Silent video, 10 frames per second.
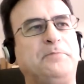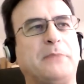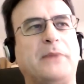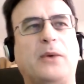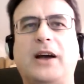
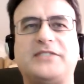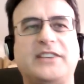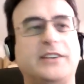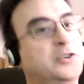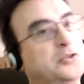My wife
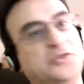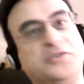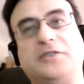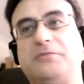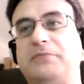said, "You
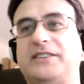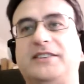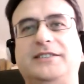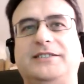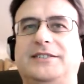should know better."
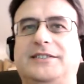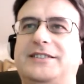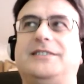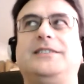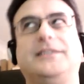And I
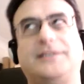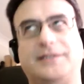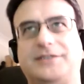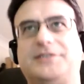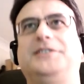said, "Yes,
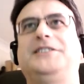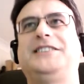I should."